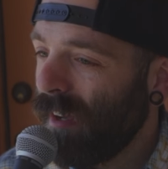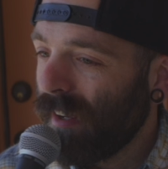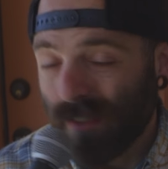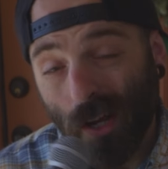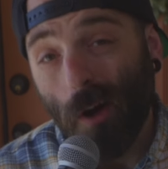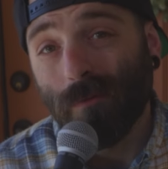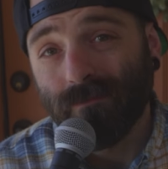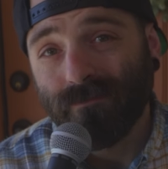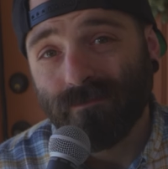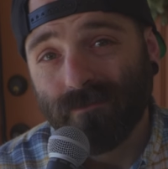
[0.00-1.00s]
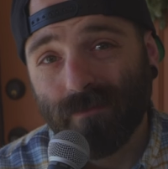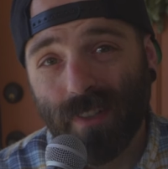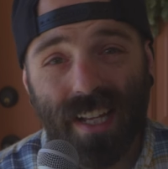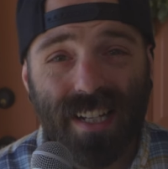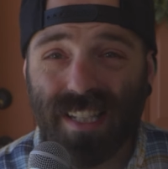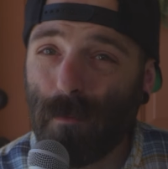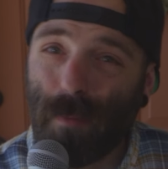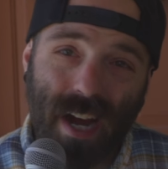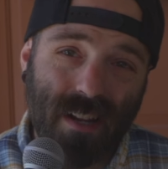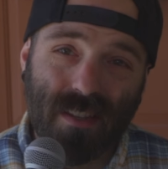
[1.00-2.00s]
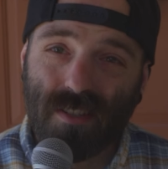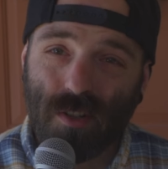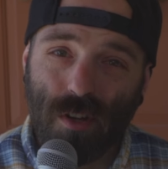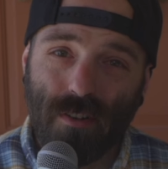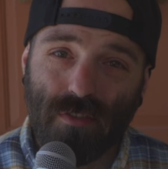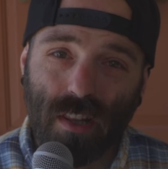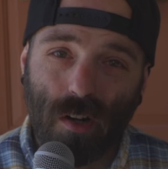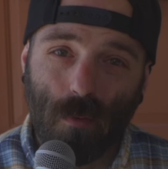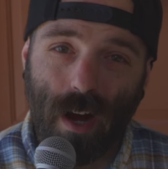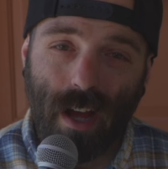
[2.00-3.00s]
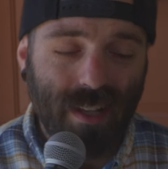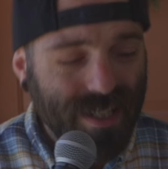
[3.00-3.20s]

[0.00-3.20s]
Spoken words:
So we're going to say bye to the studio for a little while.